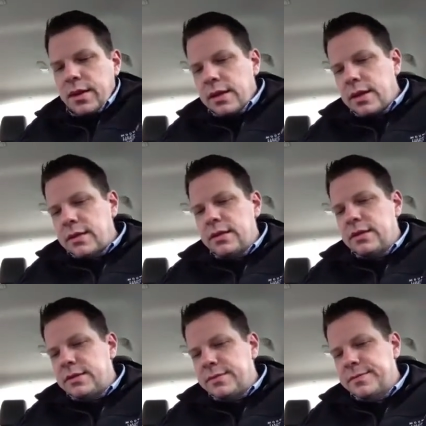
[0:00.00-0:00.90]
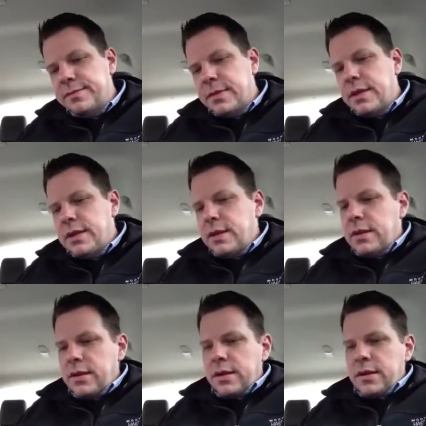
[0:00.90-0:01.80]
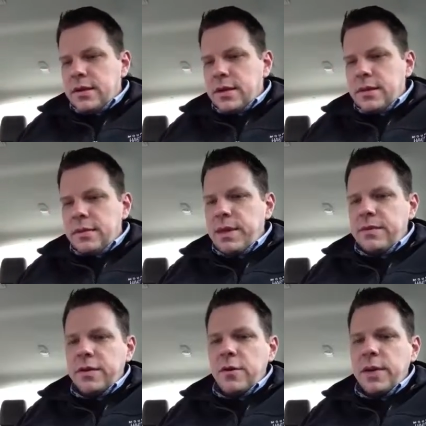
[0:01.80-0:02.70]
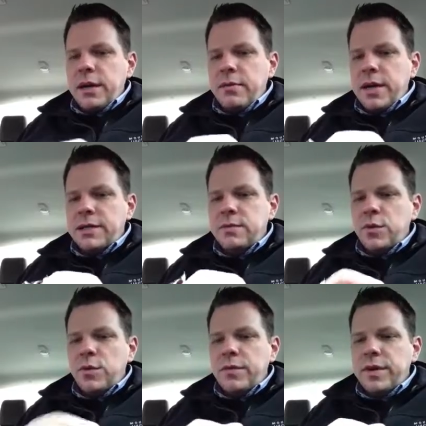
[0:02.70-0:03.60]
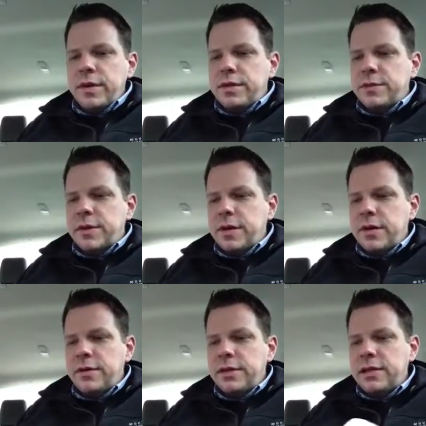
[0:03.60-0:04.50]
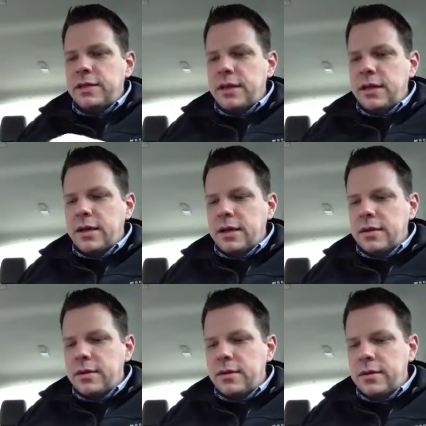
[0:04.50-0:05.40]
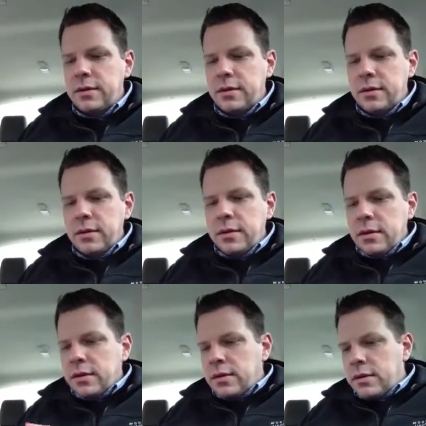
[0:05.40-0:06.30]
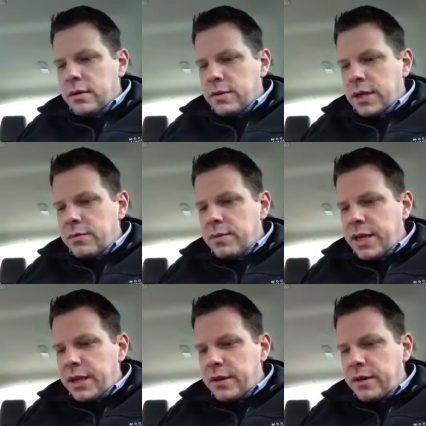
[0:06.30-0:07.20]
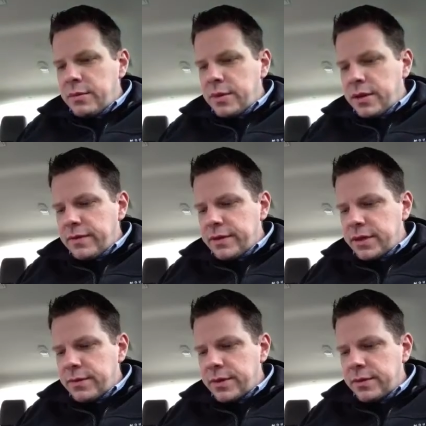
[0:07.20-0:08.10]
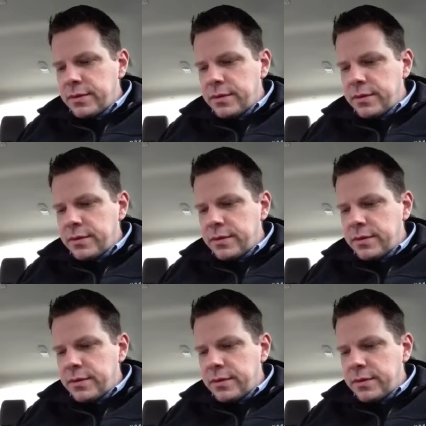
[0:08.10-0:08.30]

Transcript: I like this. Uh, I may have to go back and buy some more of this just because I just like it. We've got a mini here, I believe, or something.